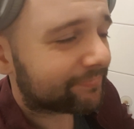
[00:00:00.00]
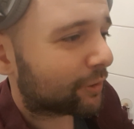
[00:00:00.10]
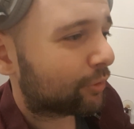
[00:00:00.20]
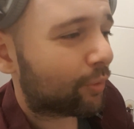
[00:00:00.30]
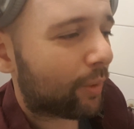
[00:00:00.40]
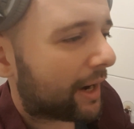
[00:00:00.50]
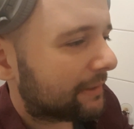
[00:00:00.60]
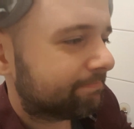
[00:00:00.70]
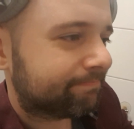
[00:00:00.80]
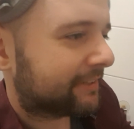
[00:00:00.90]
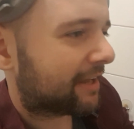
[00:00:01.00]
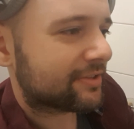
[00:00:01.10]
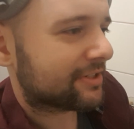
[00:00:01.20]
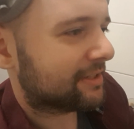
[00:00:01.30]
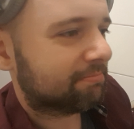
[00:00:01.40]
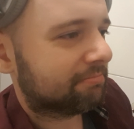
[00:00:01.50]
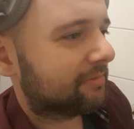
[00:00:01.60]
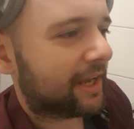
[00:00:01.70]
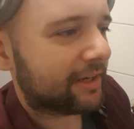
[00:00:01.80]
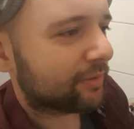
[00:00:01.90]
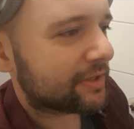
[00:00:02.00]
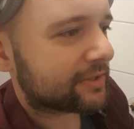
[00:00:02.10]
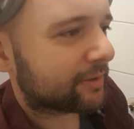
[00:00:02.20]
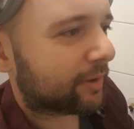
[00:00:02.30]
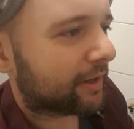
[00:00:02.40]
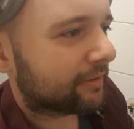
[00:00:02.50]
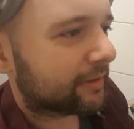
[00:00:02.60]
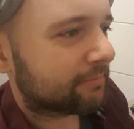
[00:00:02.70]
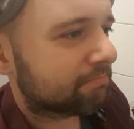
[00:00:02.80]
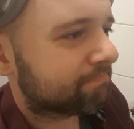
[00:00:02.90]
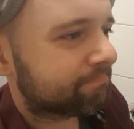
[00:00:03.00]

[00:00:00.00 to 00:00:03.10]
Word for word: Don't know why, can't see any reason why they're,